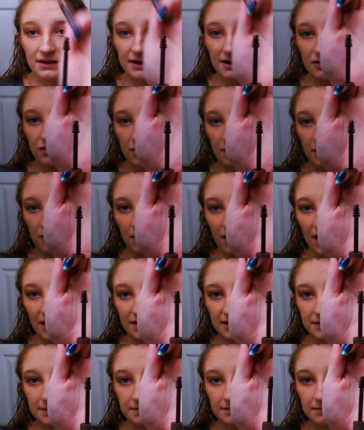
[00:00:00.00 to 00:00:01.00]
Like a normal
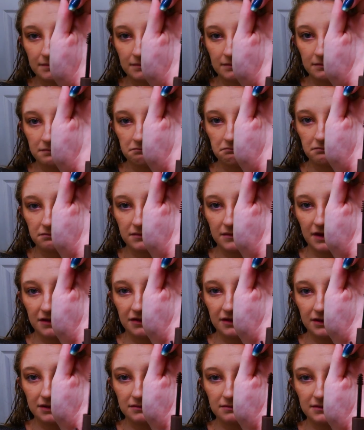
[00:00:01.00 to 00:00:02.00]
wand.
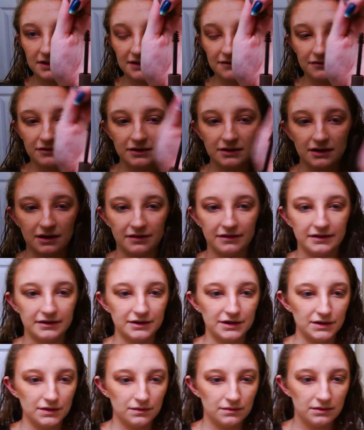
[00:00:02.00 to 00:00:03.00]
Nothing different,
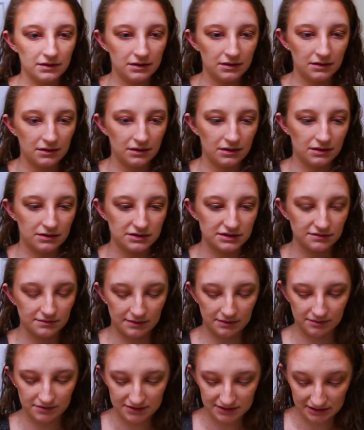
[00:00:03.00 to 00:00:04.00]
nothing new. So
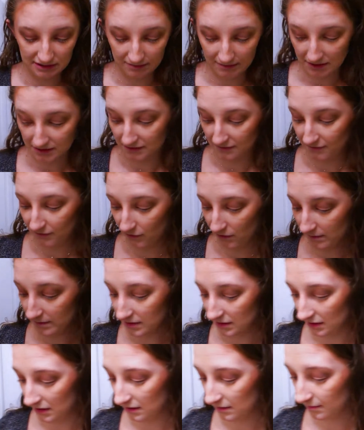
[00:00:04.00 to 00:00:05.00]
we will see about the
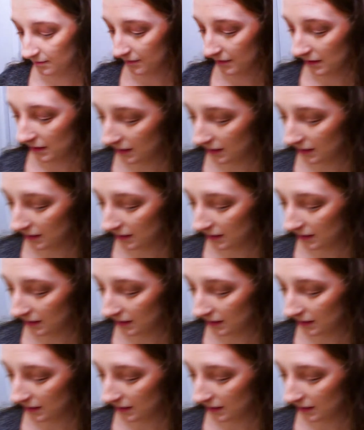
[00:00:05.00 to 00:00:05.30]
formula,